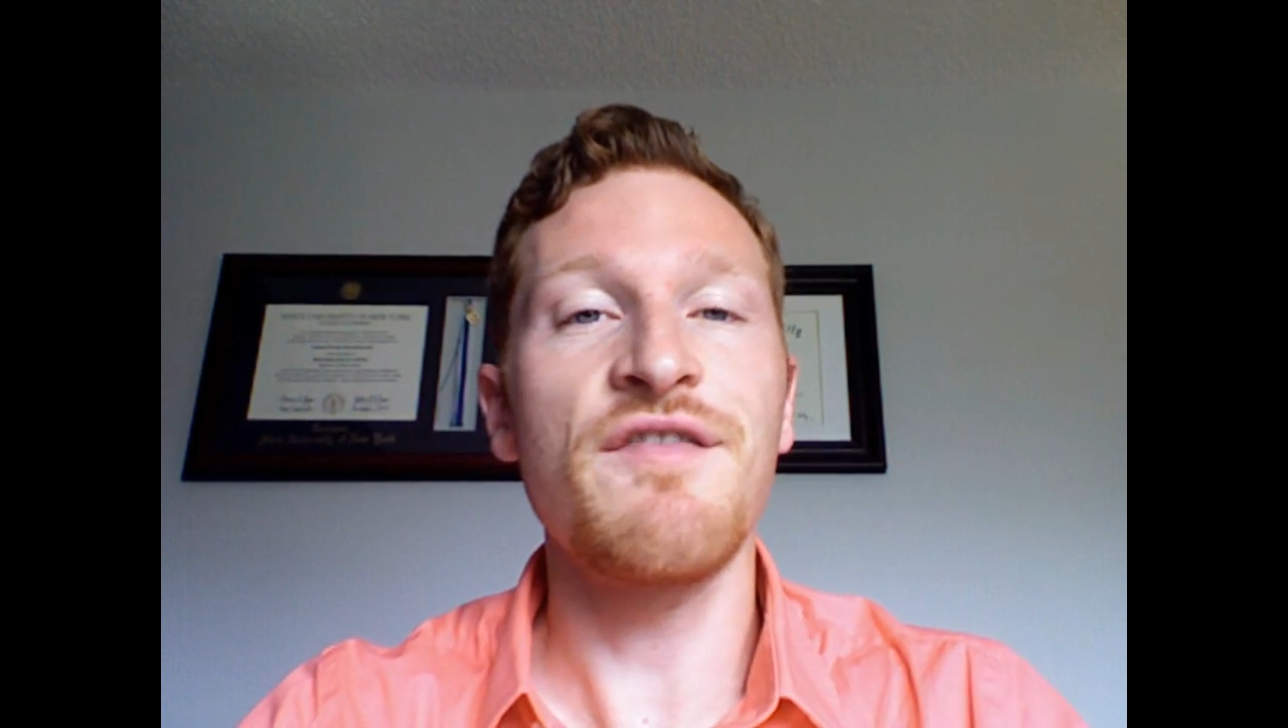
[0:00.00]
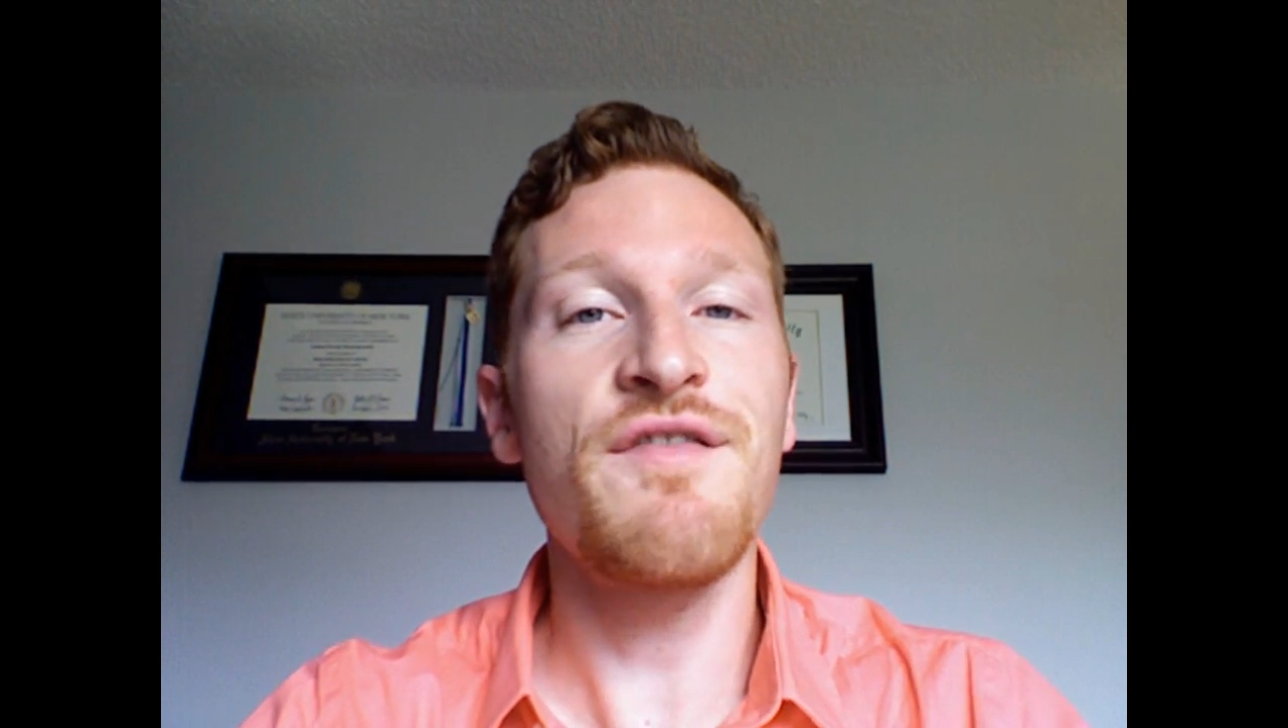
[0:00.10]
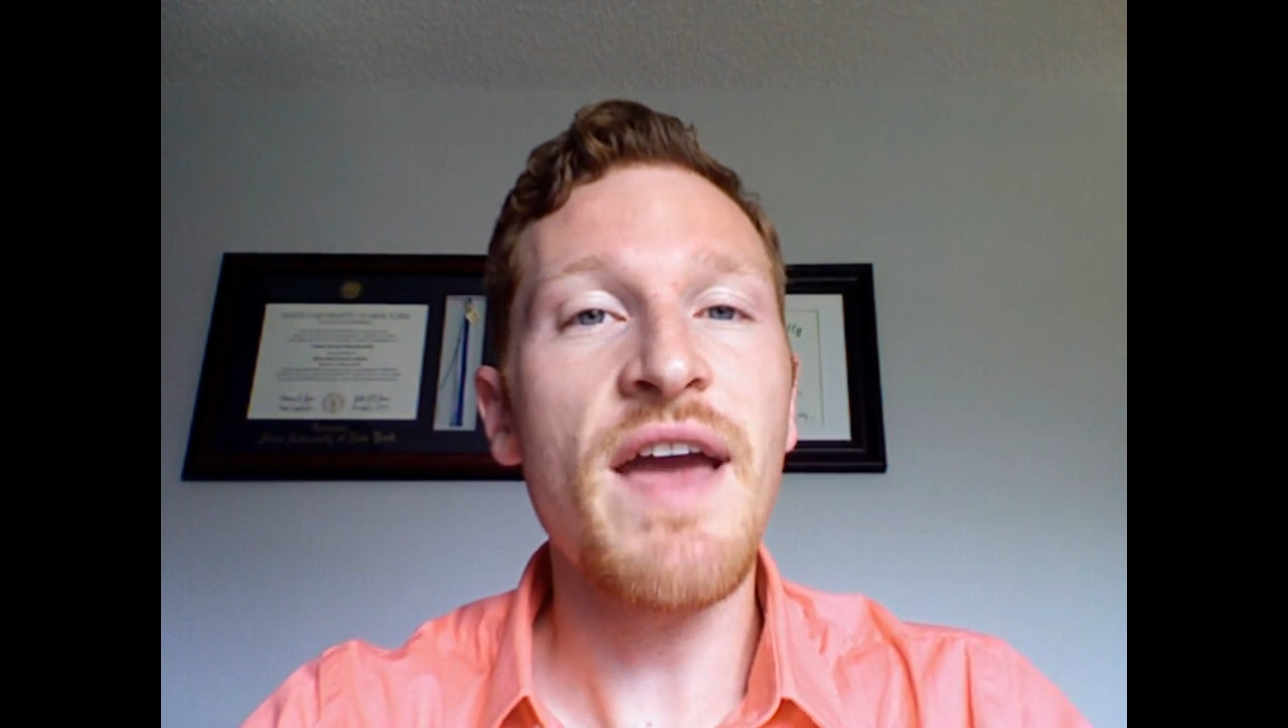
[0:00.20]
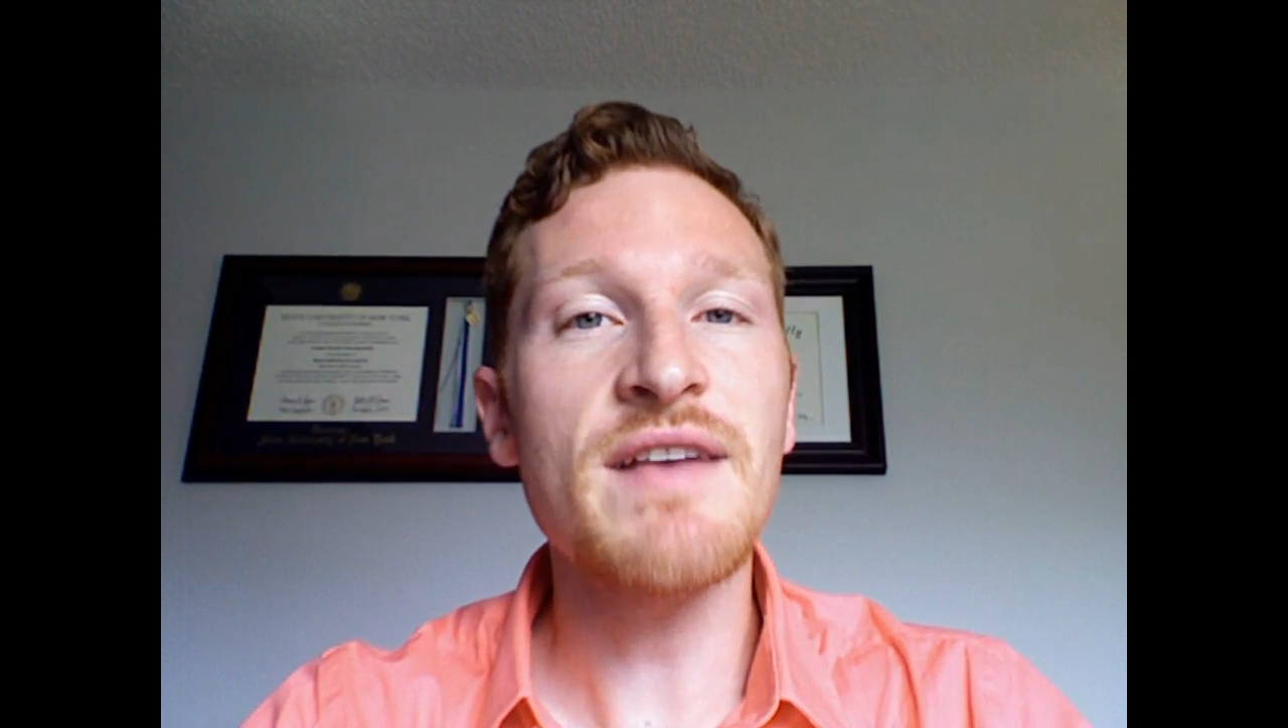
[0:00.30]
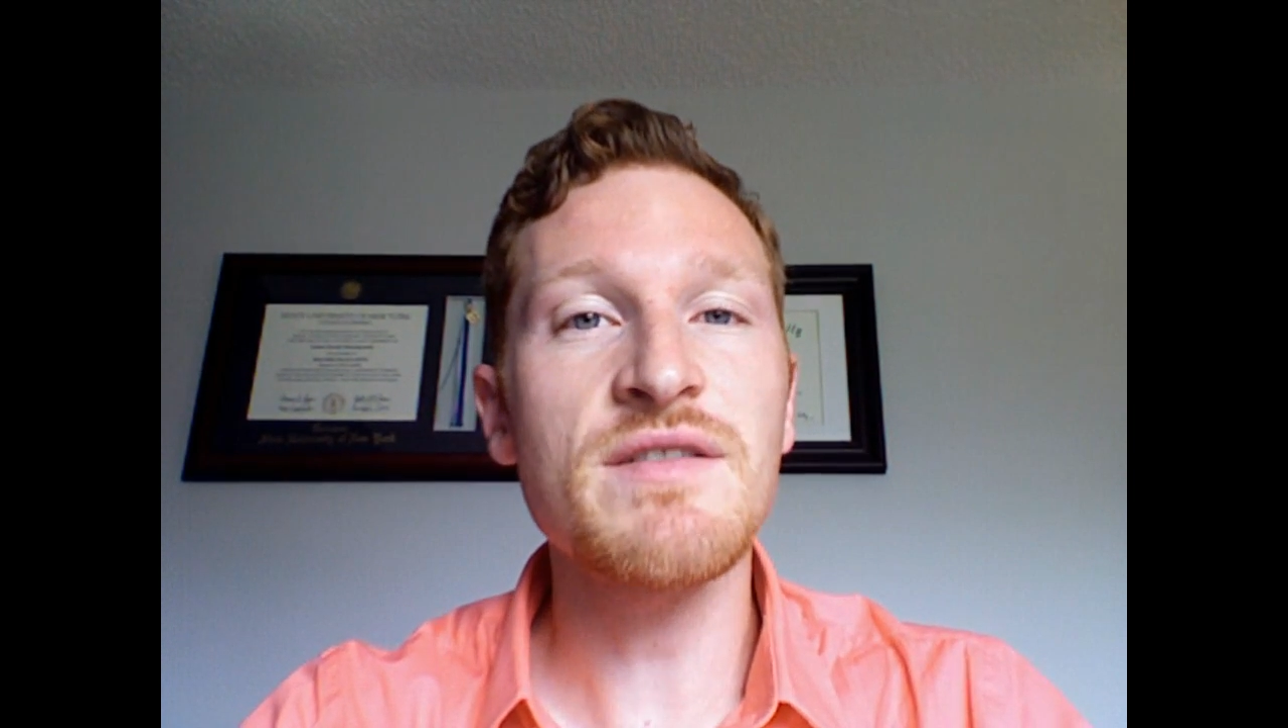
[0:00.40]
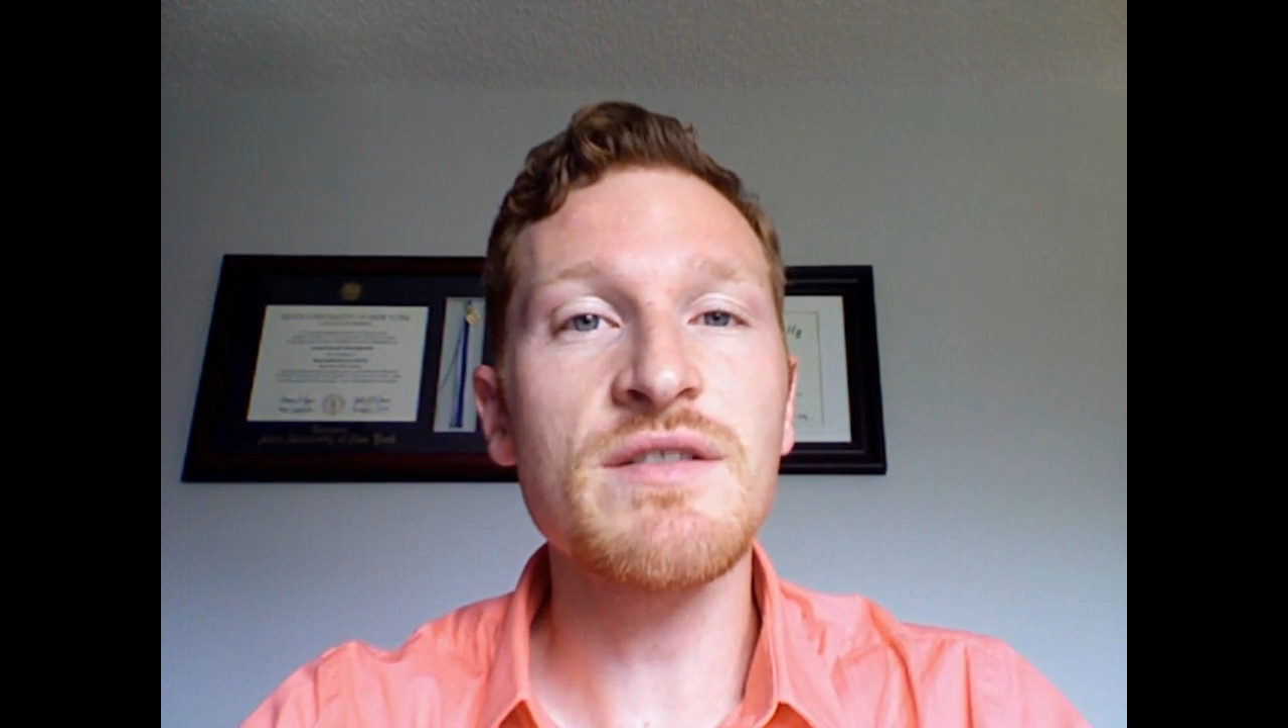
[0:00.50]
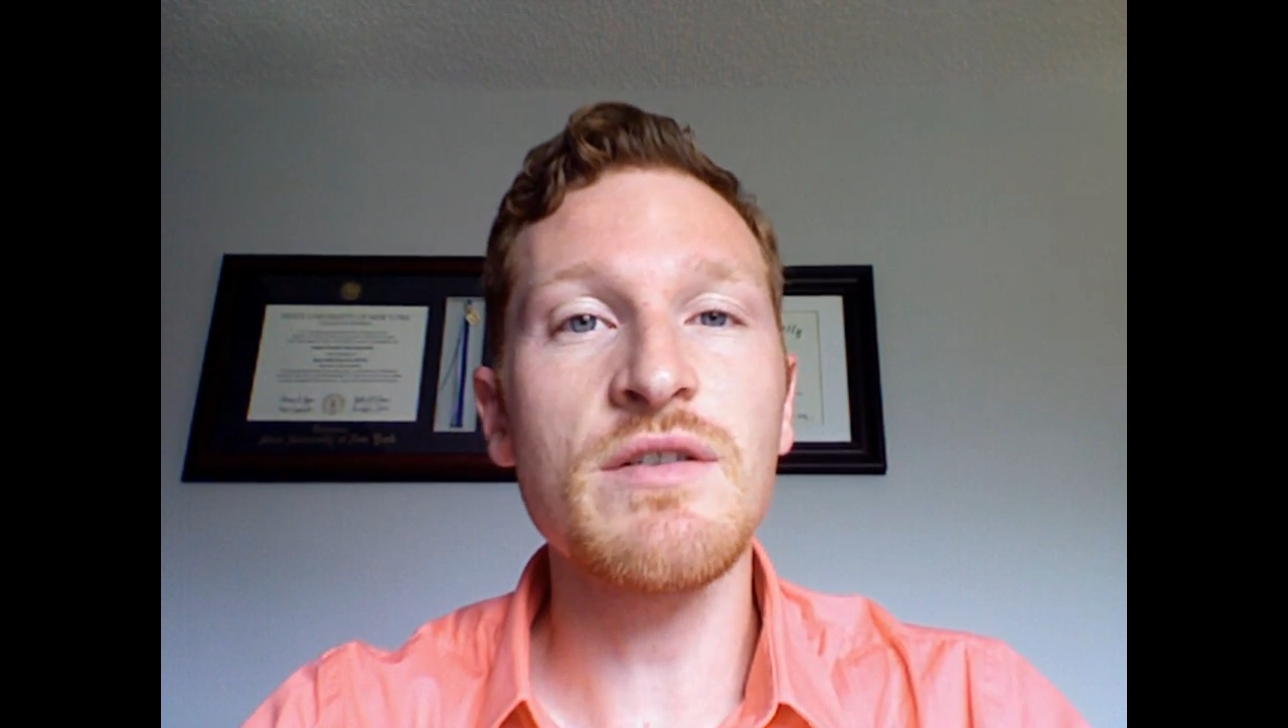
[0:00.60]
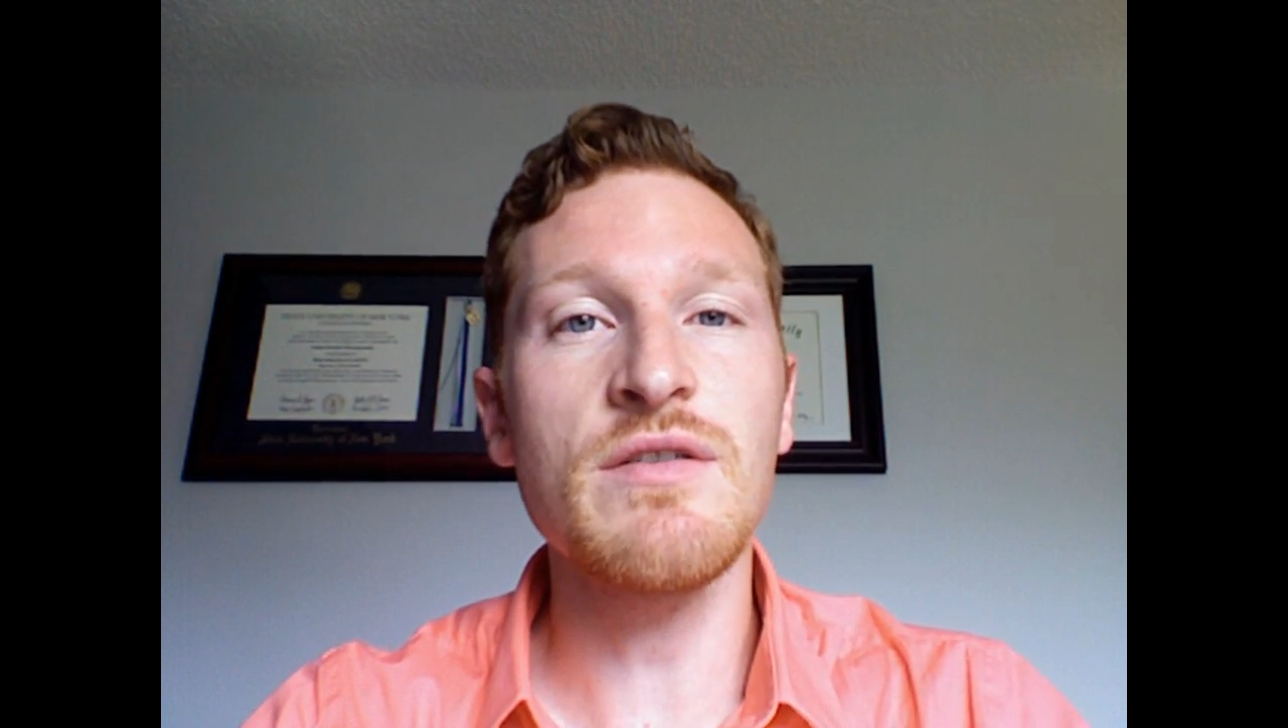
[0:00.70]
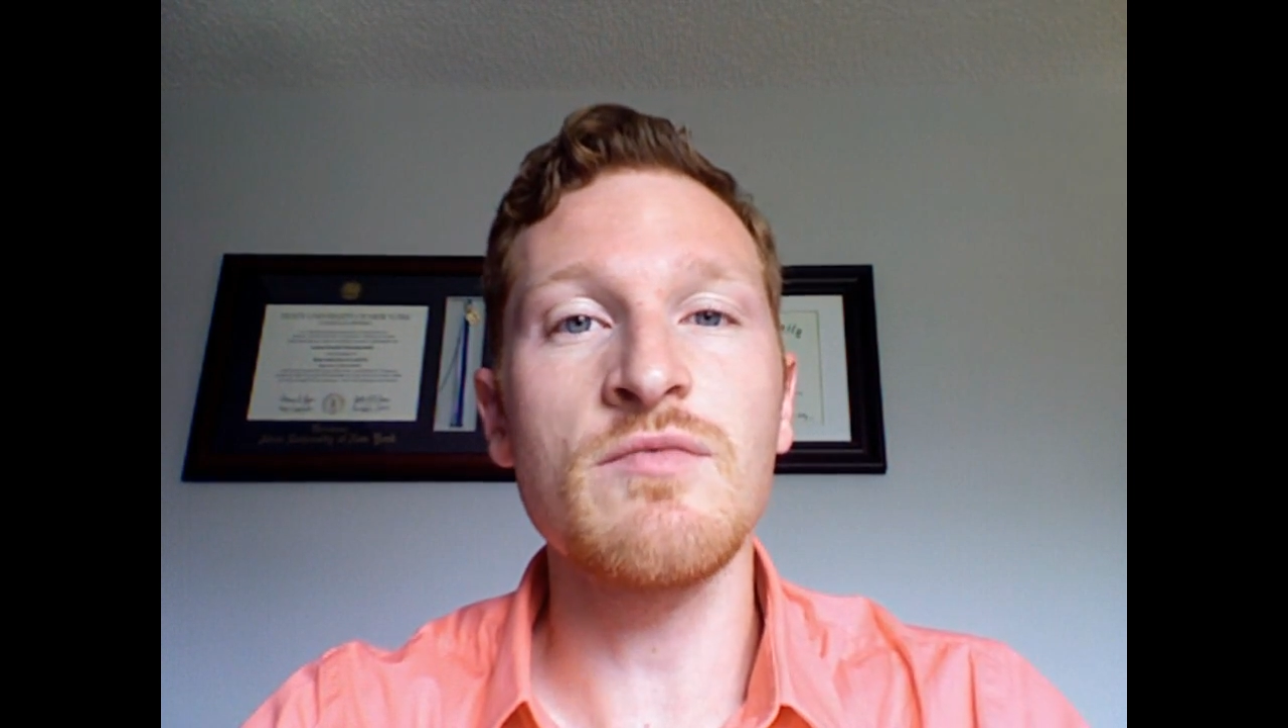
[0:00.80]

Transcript: faster